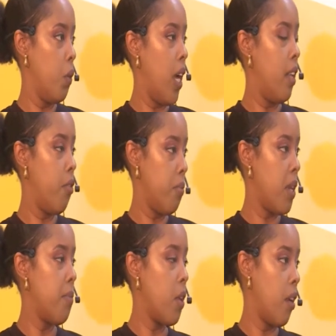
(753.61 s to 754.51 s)
And from
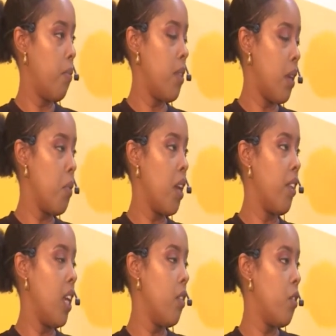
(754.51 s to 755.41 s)
time to time we have
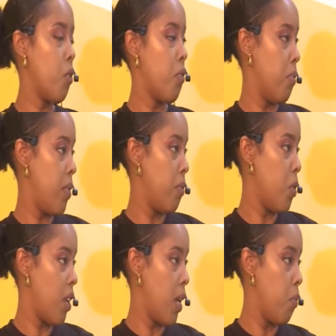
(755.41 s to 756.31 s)
guests, or from time to
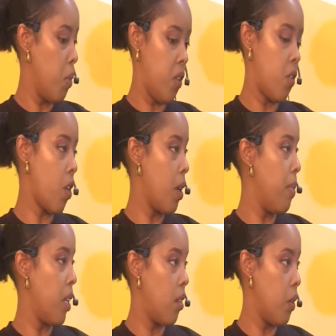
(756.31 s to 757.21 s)
time we just talk
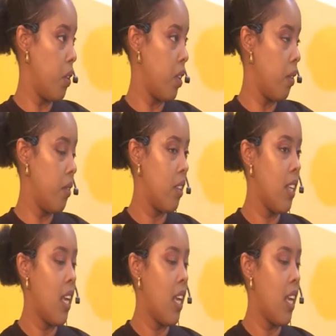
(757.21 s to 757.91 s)
amongst ourselves.